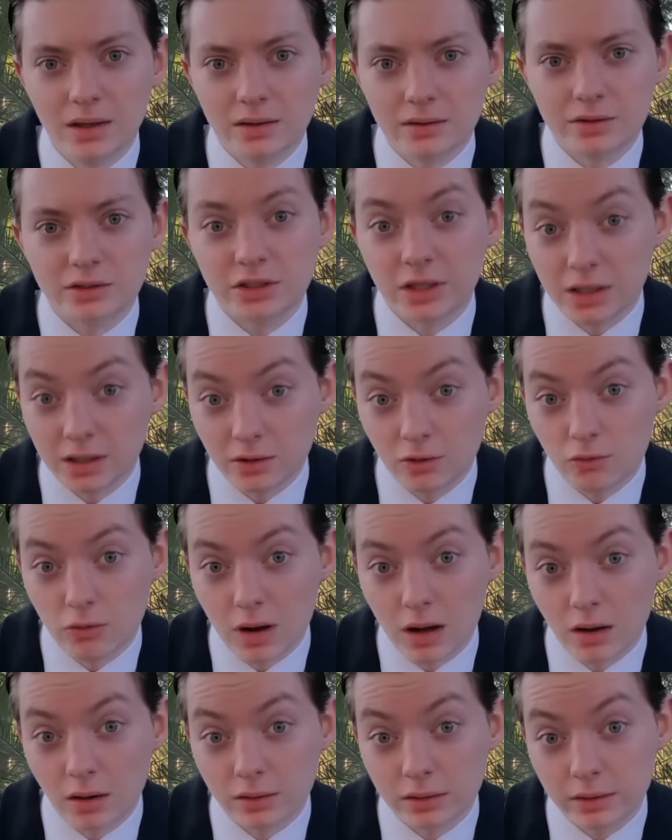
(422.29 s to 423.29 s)
The chicken
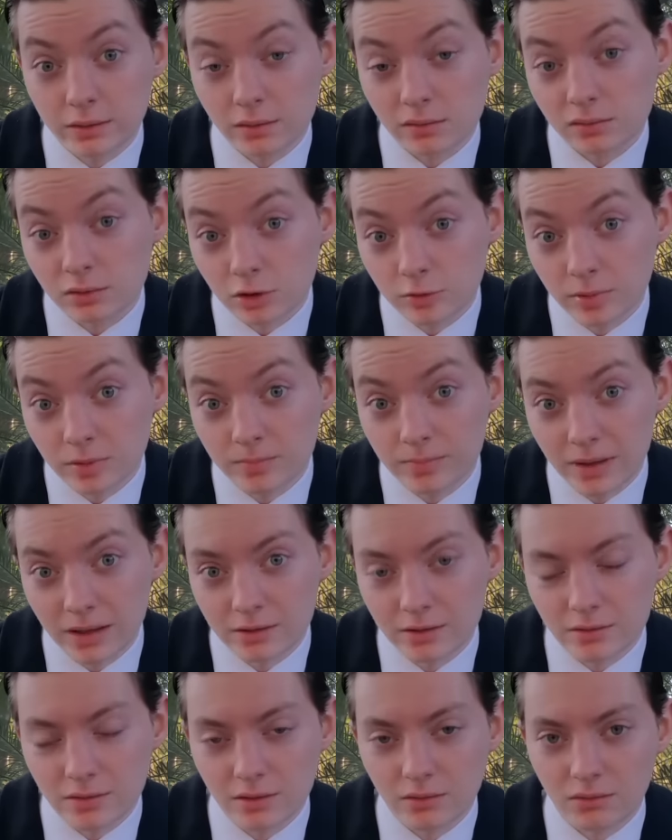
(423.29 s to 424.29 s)
quality is a little bit
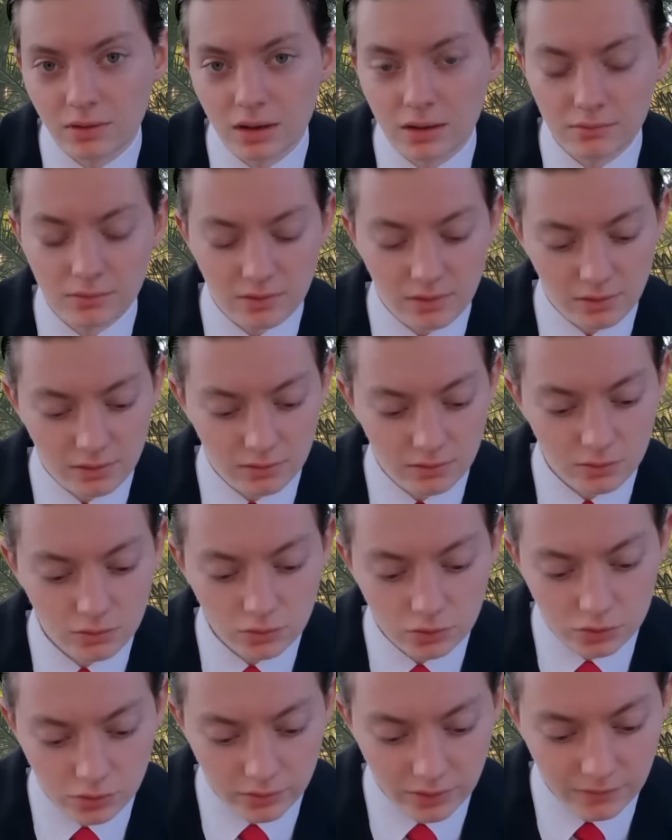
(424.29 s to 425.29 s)
better than what I was
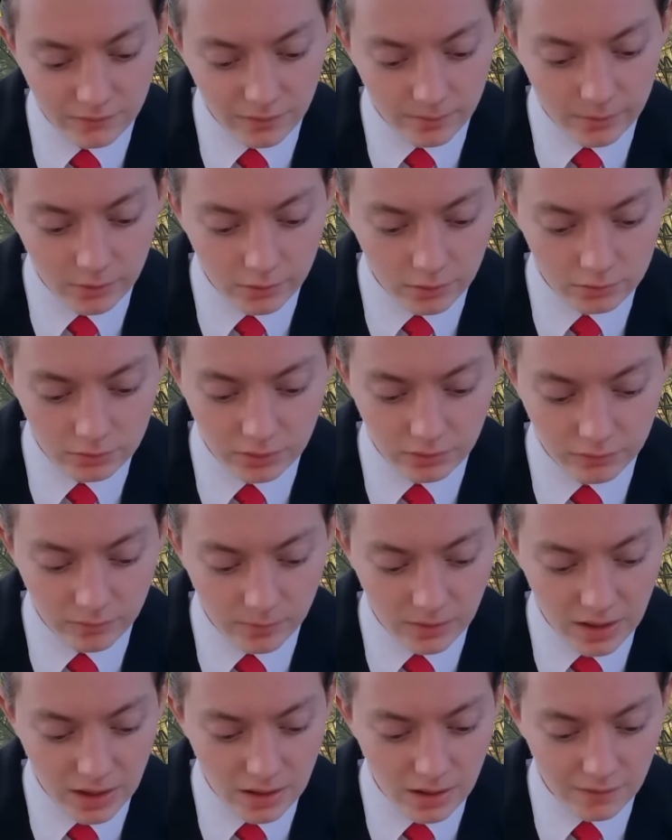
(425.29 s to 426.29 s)
usually familiar with
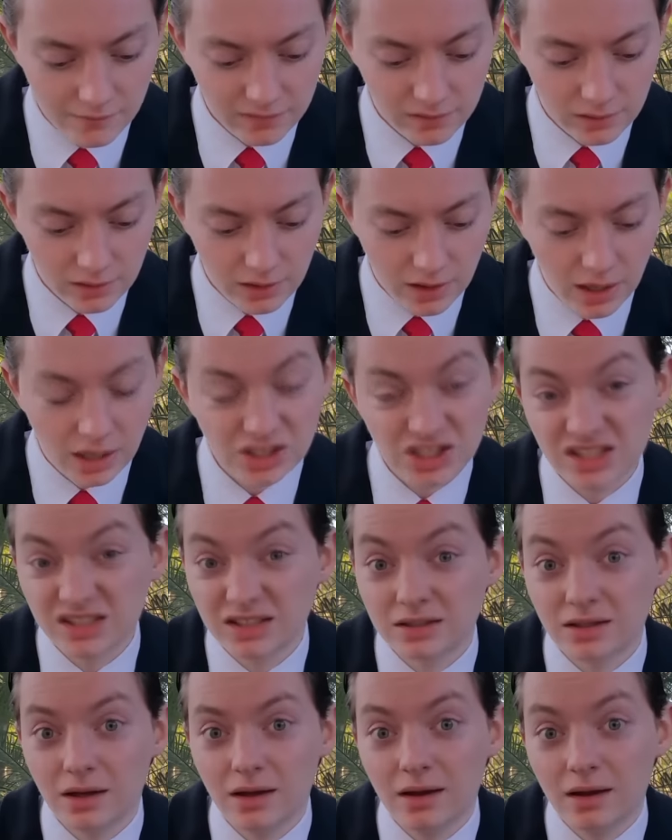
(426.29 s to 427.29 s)
from KFC. It
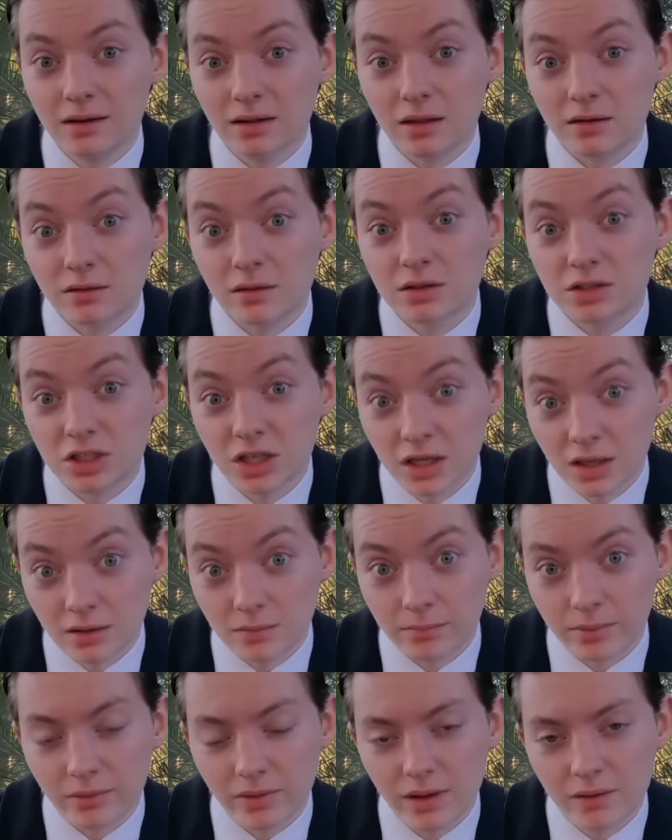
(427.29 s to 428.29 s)
actually, the, the
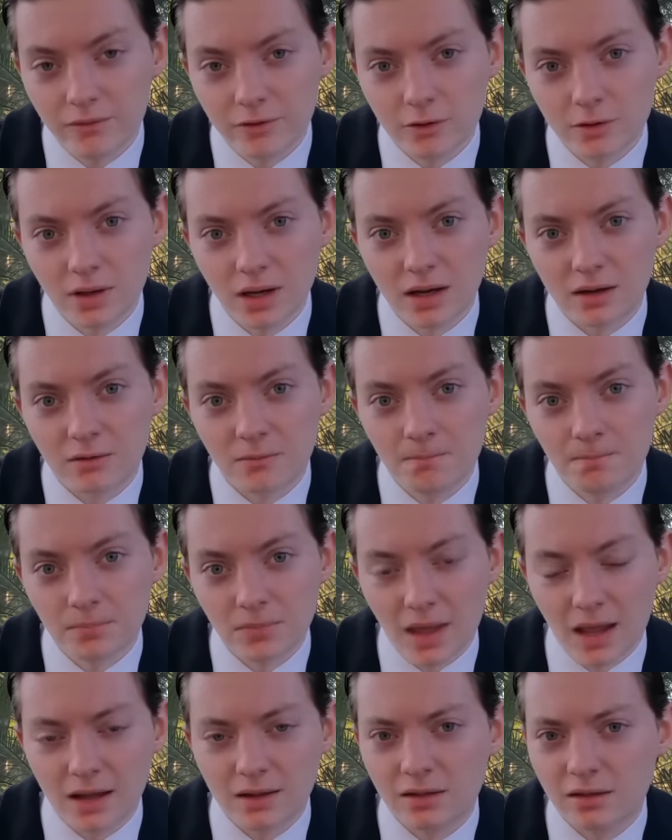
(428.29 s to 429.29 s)
chicken, believe it or not,
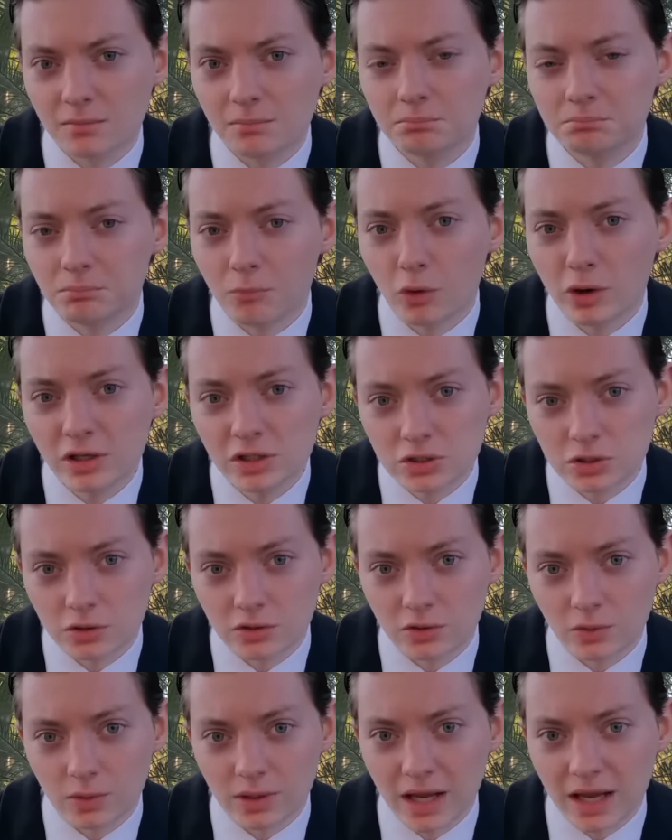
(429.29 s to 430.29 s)
had some moisture
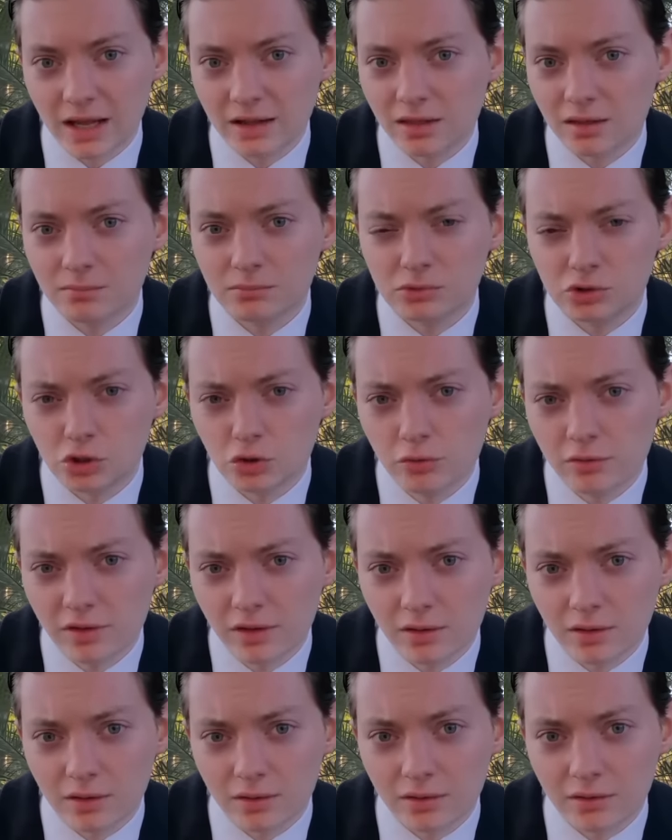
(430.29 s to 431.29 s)
to it, had some
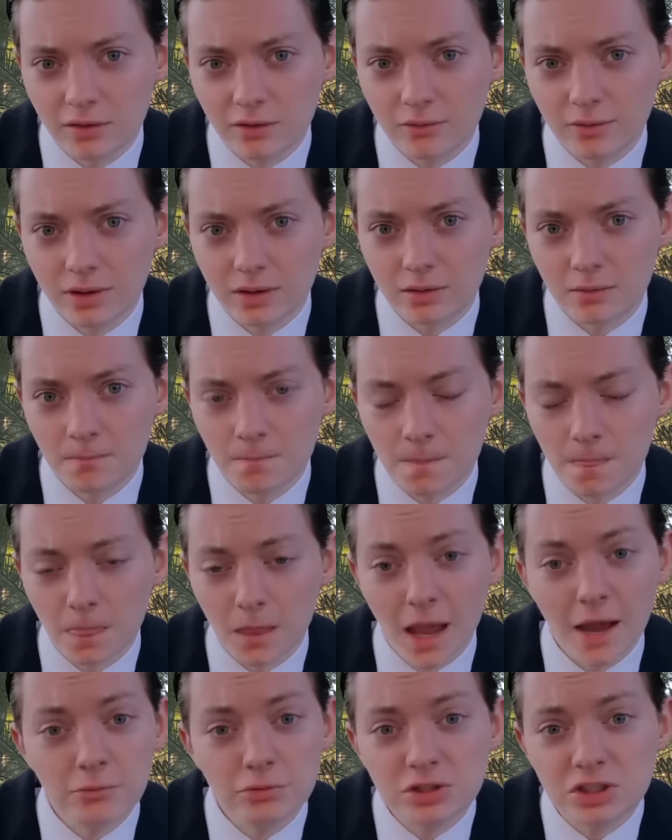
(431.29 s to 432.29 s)
juiciness to it.
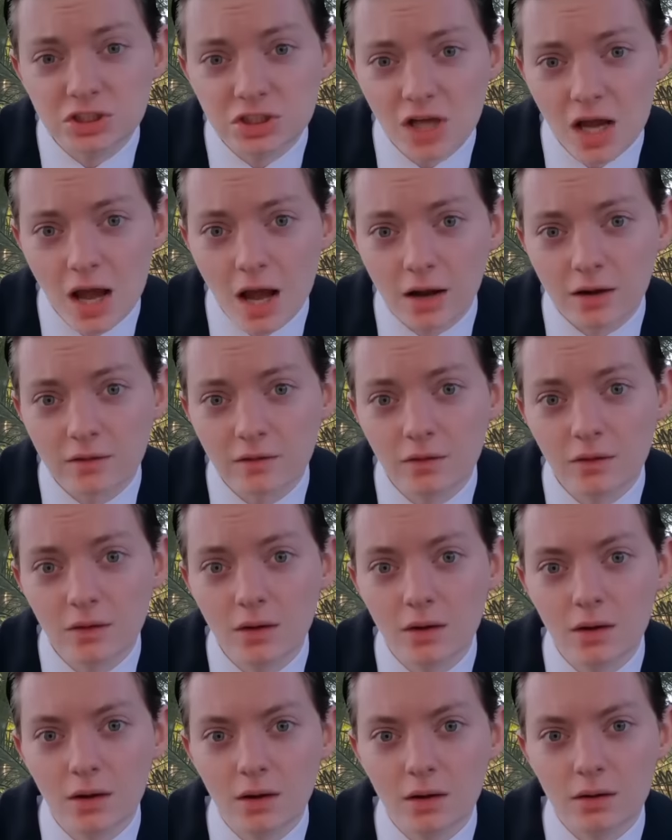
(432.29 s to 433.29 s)
I was shocked.
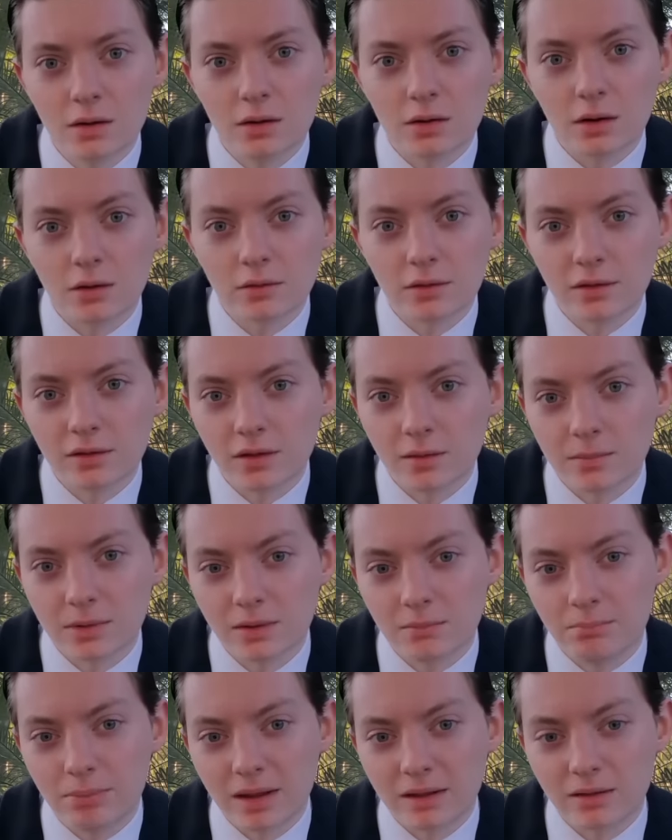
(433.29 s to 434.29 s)
You know, this is some of
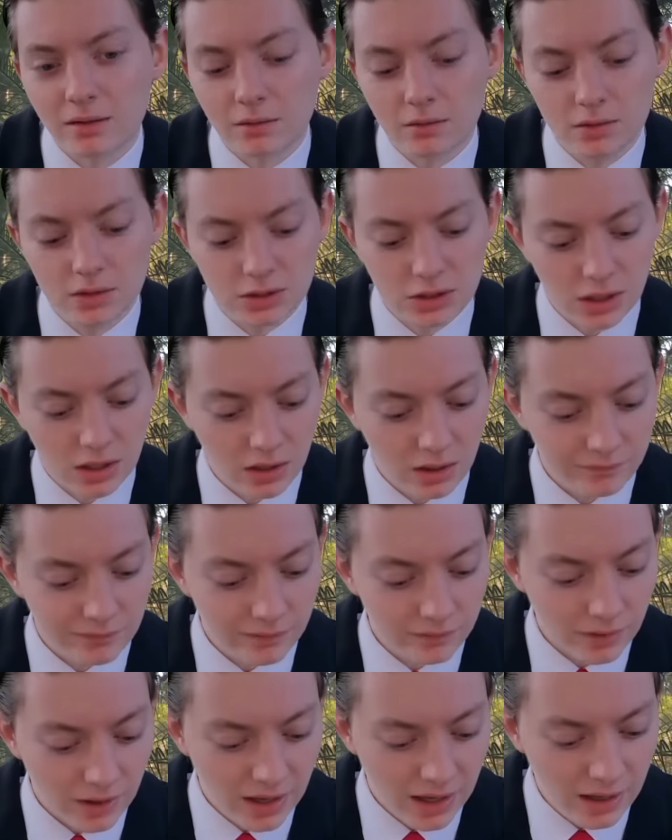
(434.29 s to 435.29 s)
the best chicken I've
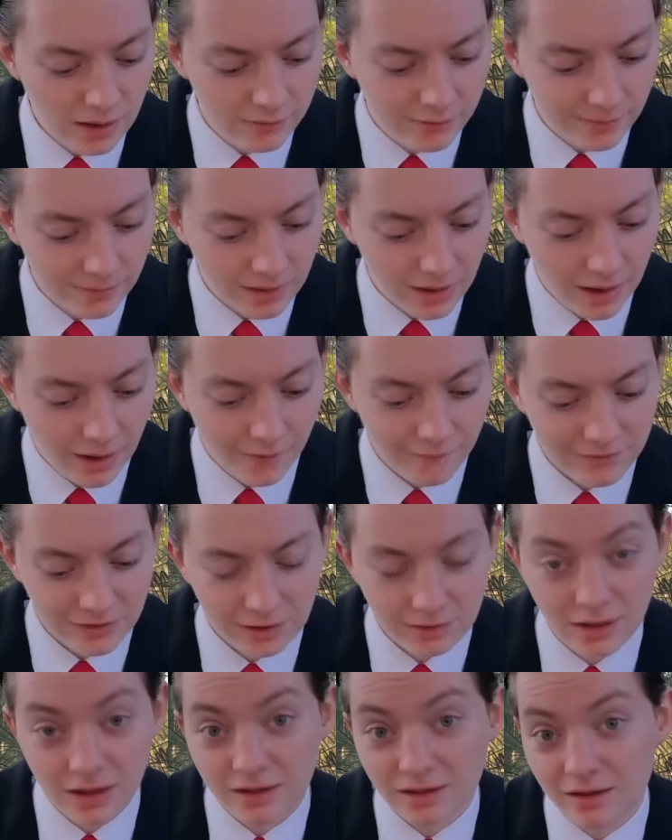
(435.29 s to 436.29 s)
ever had from
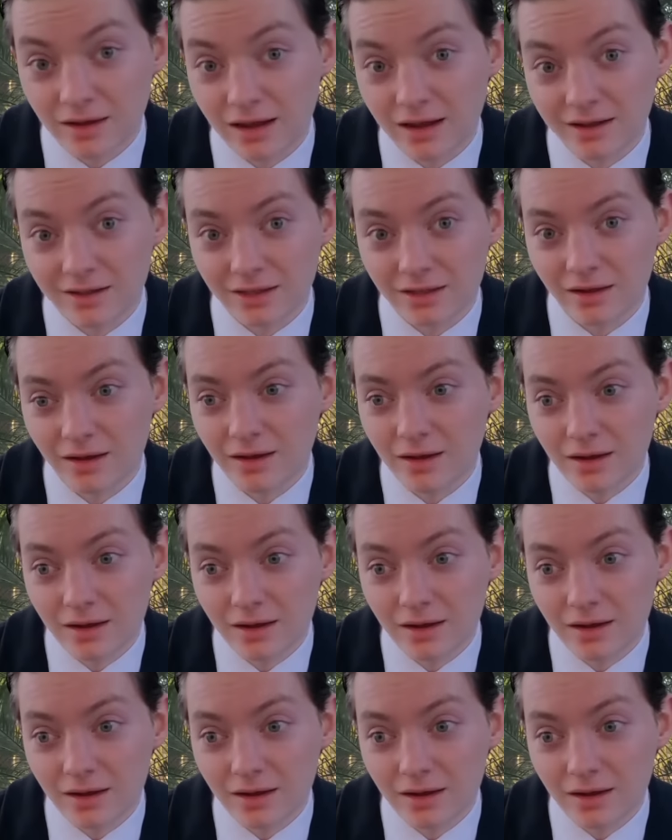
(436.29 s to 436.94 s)
KFC. Not saying it's,